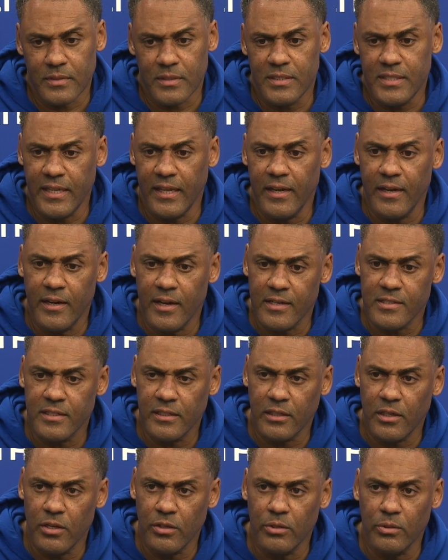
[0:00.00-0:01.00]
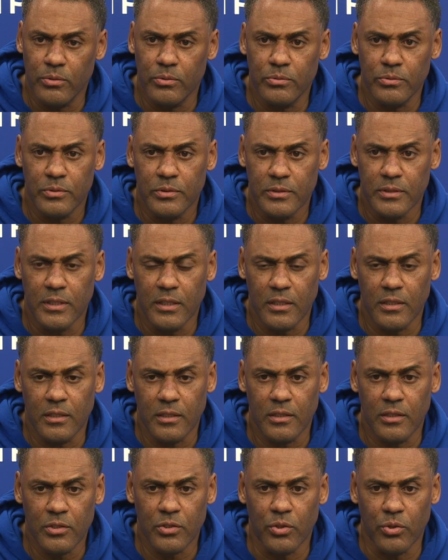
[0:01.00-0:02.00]
10 doesn't go
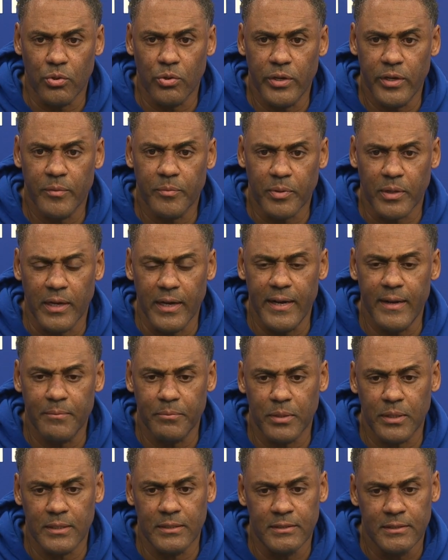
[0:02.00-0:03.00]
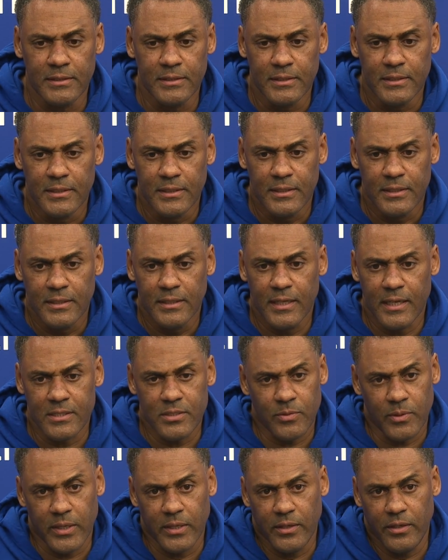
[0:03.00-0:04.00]
according to plan, but
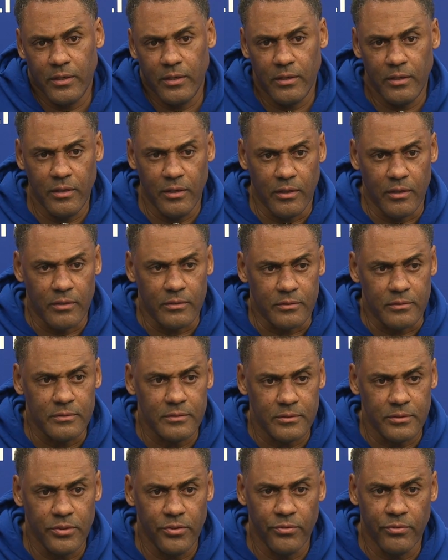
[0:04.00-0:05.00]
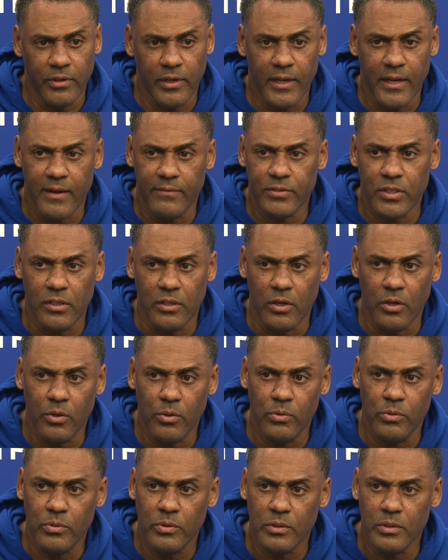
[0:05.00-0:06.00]
that's why, you really have to
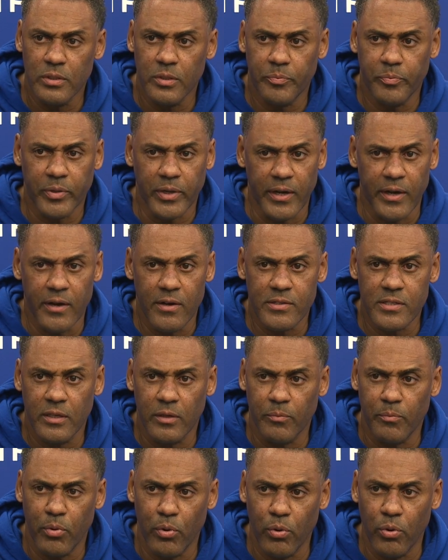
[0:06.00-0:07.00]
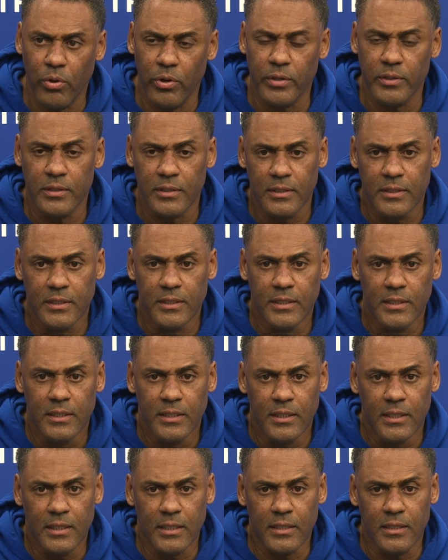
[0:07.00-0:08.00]
know the players and the board
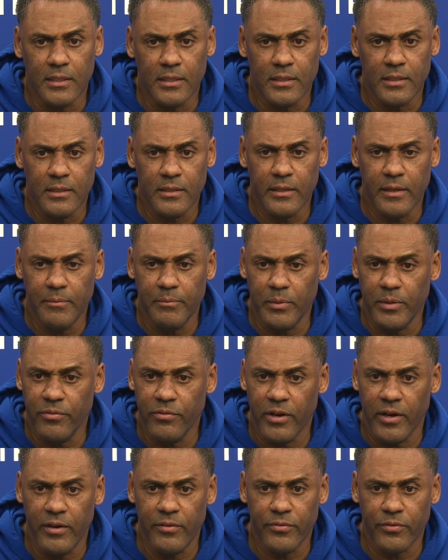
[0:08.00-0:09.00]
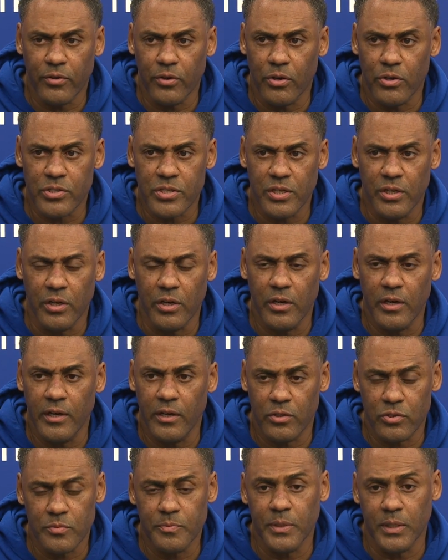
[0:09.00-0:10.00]
and be ready for all
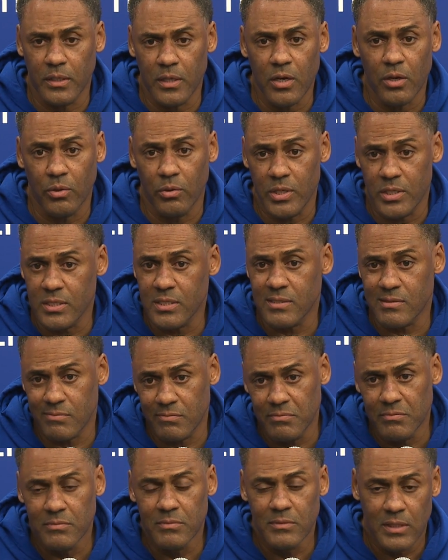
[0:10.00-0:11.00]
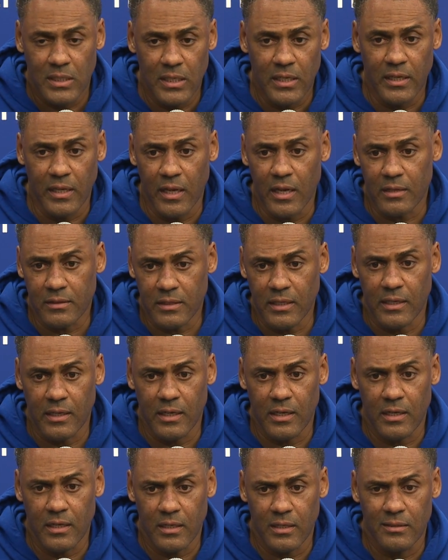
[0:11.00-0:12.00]
scenarios. But, no,
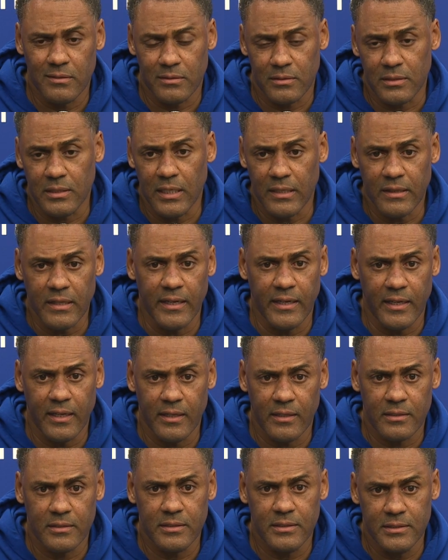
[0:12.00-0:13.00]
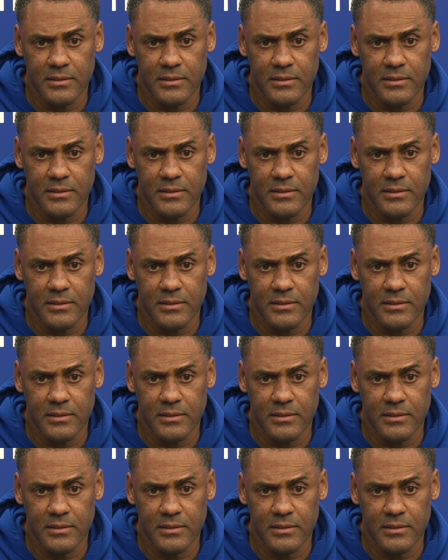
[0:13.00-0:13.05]
I think it